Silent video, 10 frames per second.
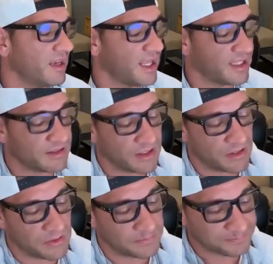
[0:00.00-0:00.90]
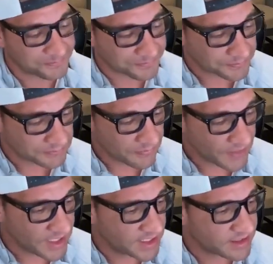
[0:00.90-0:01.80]
And so
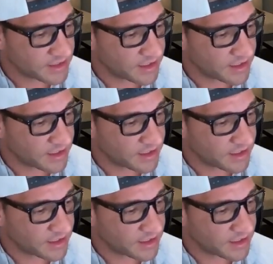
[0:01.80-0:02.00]
it's